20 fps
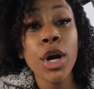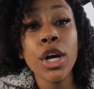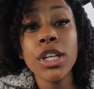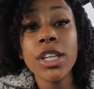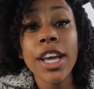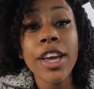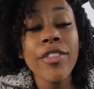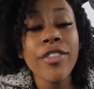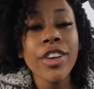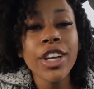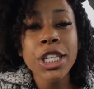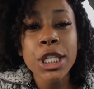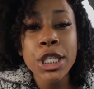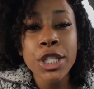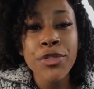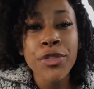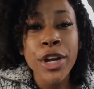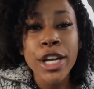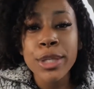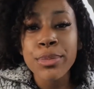or if you're
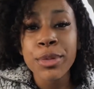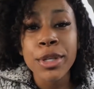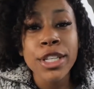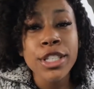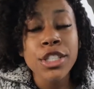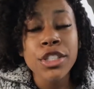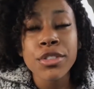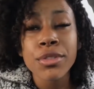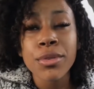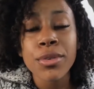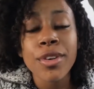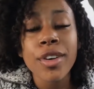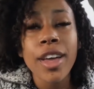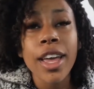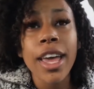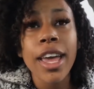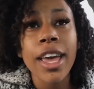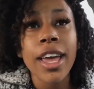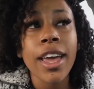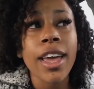just a freshman in general
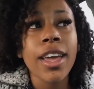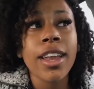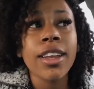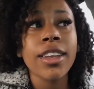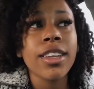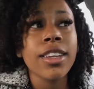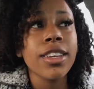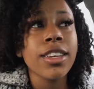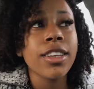and